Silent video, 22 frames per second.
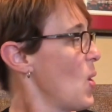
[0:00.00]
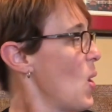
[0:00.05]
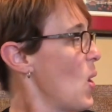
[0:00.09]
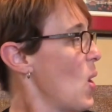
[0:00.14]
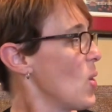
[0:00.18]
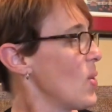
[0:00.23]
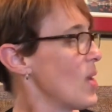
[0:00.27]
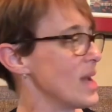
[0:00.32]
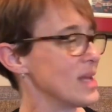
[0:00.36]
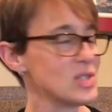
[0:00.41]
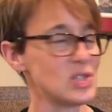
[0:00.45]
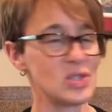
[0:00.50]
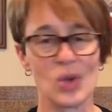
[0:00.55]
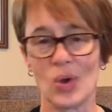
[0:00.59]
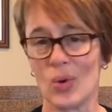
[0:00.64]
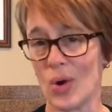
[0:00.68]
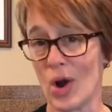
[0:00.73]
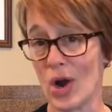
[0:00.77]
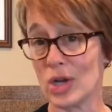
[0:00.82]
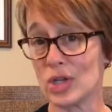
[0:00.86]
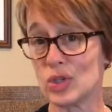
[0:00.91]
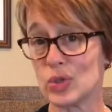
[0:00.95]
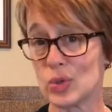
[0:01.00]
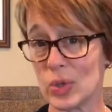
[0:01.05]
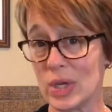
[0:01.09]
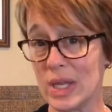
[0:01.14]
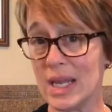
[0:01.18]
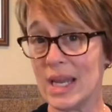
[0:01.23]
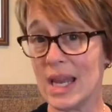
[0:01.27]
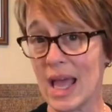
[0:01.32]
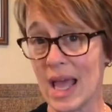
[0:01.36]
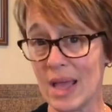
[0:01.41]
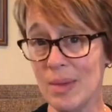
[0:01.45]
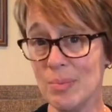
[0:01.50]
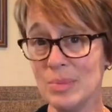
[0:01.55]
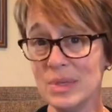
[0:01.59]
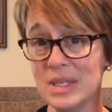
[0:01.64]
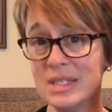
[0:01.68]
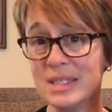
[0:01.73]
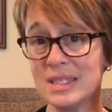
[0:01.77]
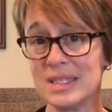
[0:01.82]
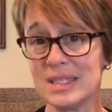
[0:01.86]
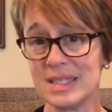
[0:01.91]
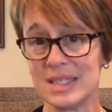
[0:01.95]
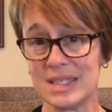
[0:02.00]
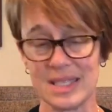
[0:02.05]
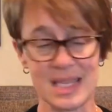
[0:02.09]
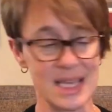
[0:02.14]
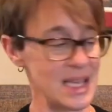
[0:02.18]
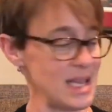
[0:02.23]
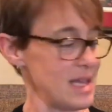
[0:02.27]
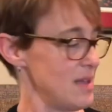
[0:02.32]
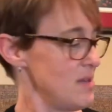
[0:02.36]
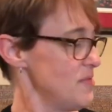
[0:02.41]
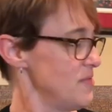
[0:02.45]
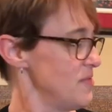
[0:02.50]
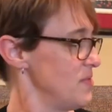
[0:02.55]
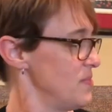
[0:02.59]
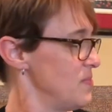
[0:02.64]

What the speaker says: All right, so Our Tree Named Steve